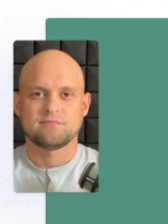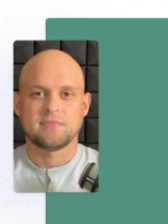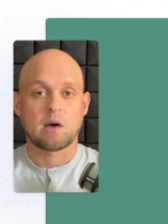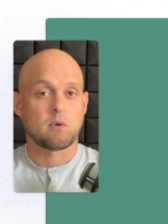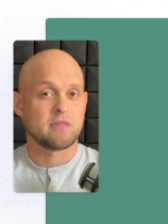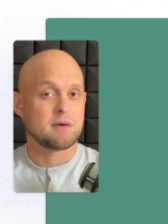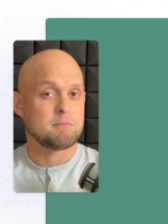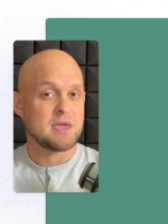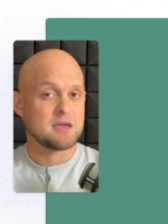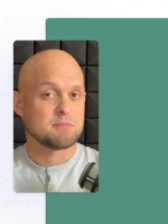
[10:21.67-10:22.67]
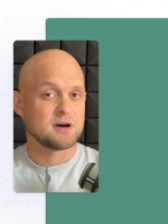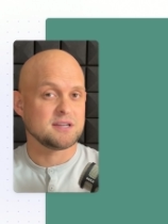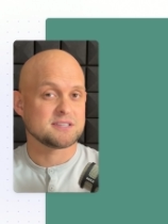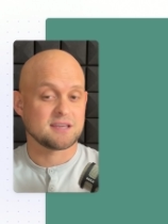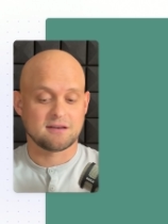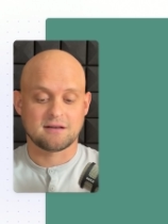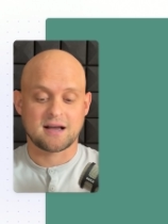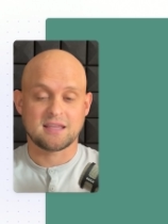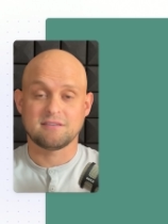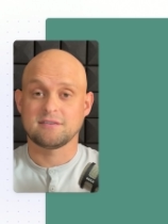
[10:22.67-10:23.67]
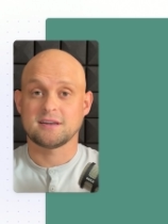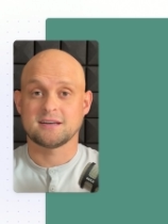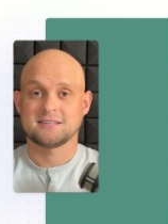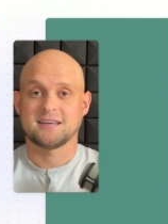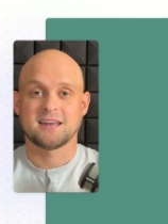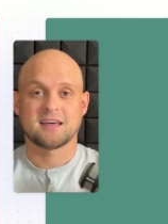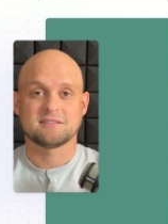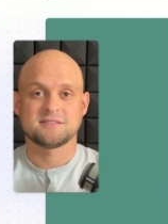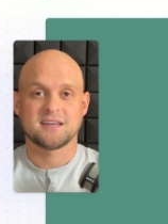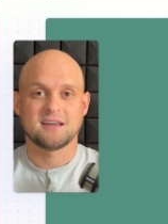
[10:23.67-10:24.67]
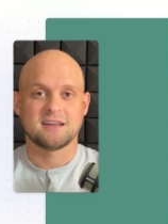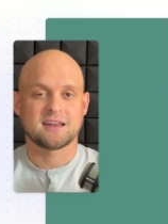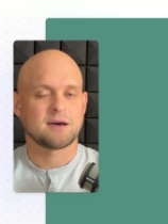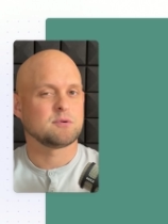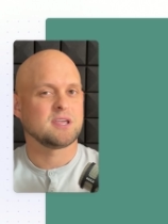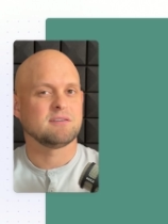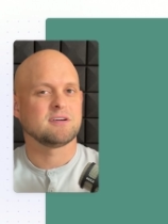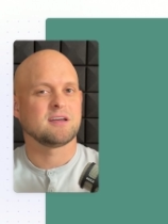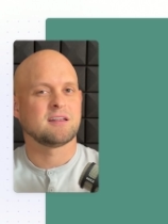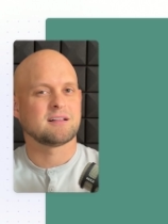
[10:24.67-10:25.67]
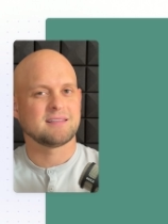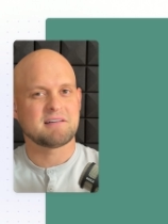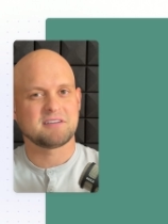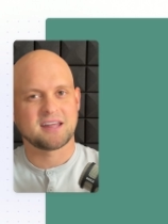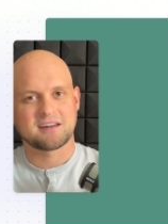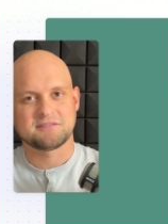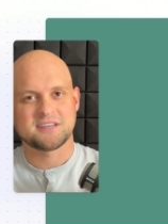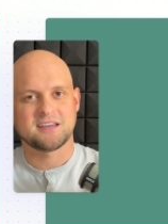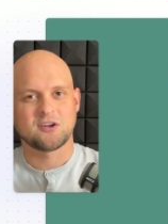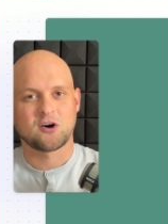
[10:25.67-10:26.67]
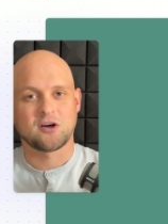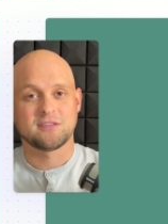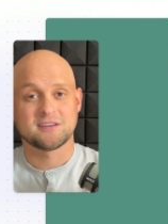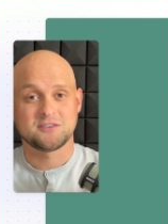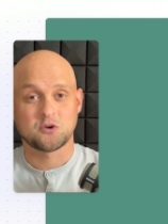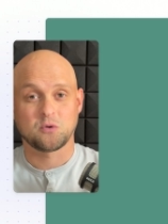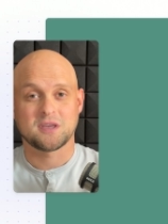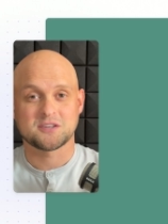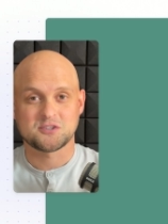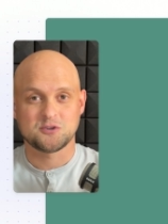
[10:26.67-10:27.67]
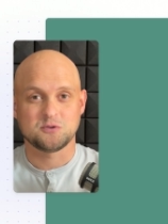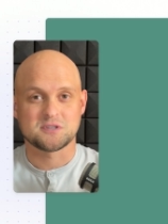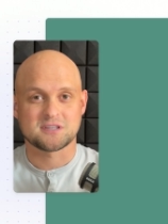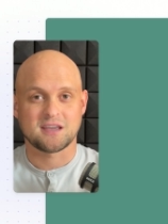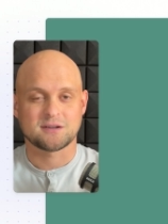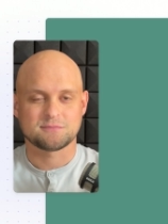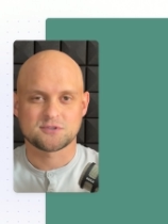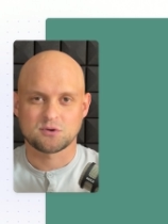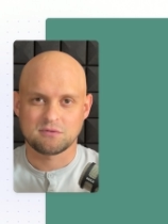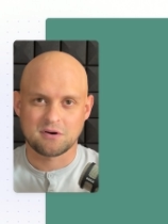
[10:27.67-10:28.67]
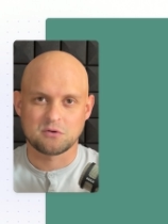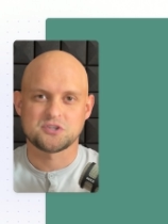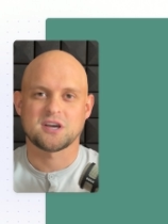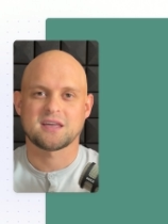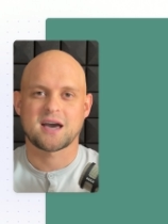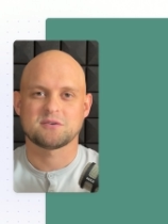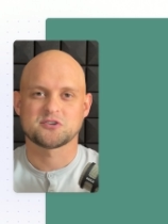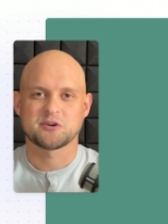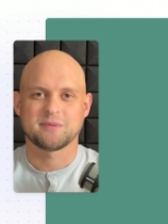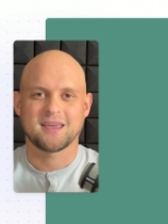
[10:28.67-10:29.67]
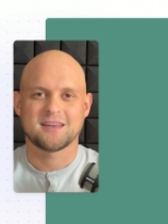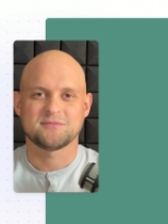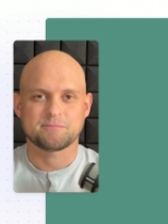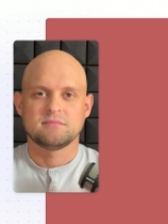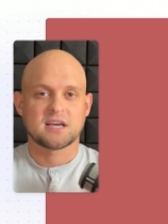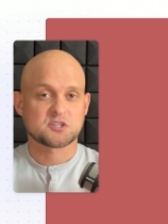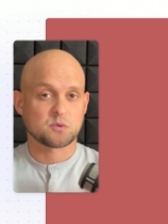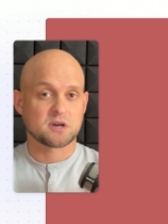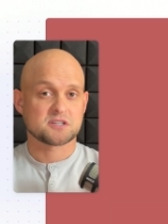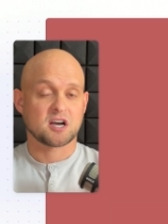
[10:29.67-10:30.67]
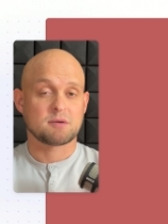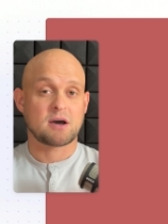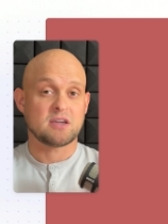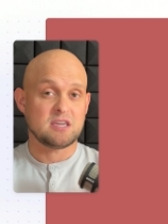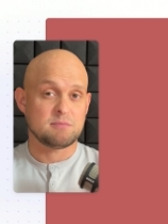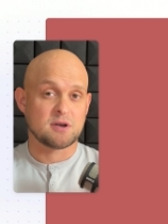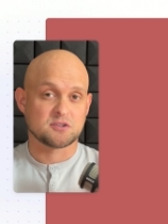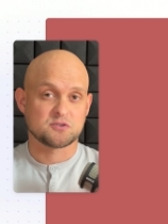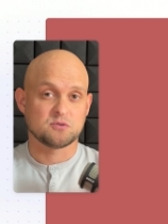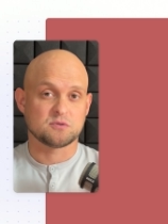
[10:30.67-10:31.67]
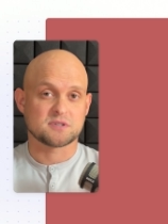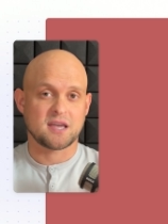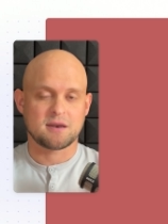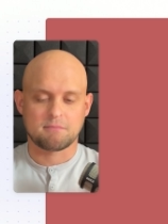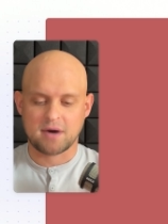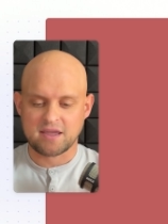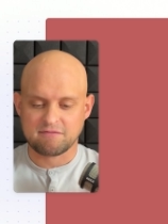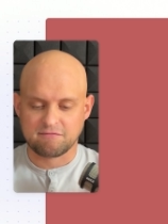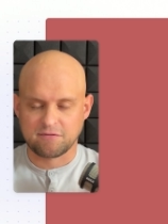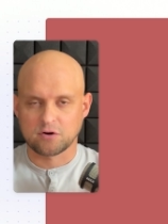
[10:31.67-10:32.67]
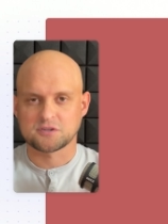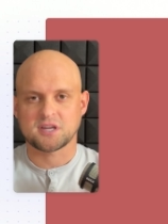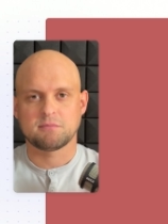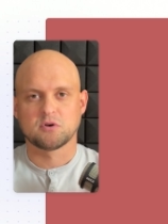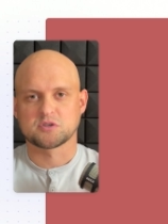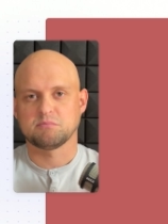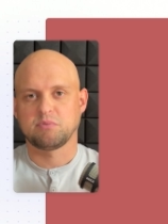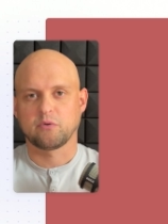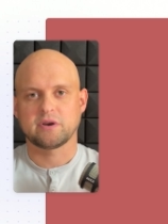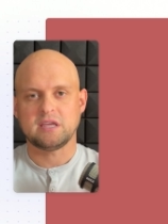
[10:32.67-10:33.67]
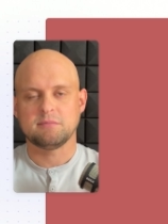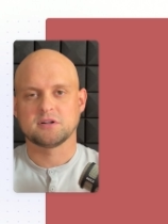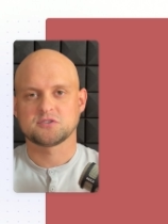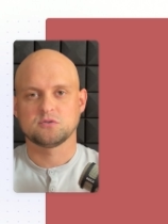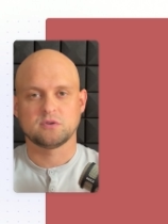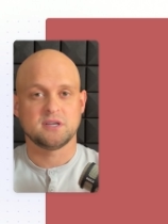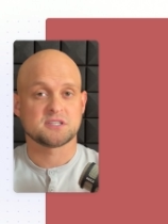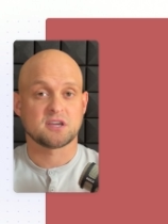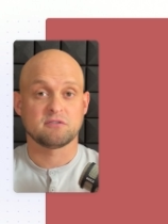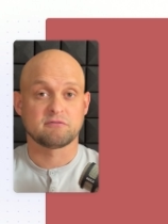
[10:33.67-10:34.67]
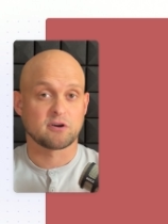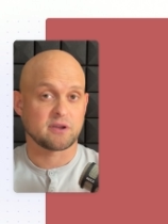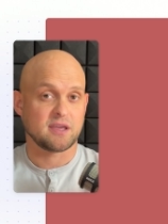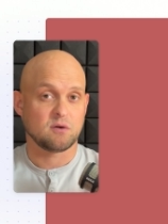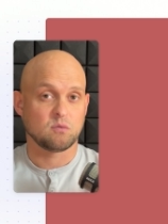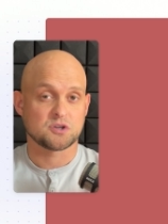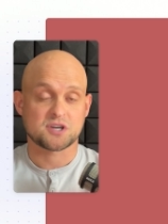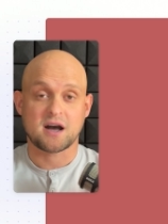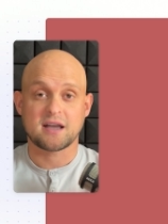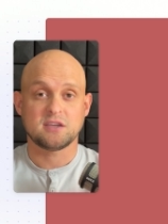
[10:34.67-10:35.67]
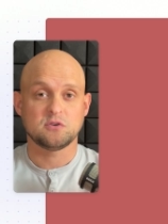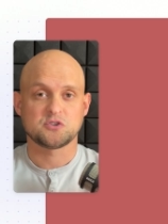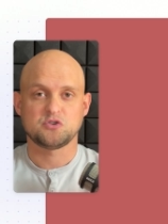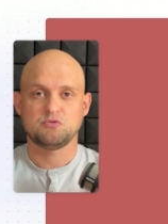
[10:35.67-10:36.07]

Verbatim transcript: Now, on the make money scale, I give it a 10 out of 10, and I would give it an 11 out of 10 on the don't get sued scale. So go check out Termageddon. Next, we're going to talk about email tools. And my first and most important email tool is ConvertKit, which I use to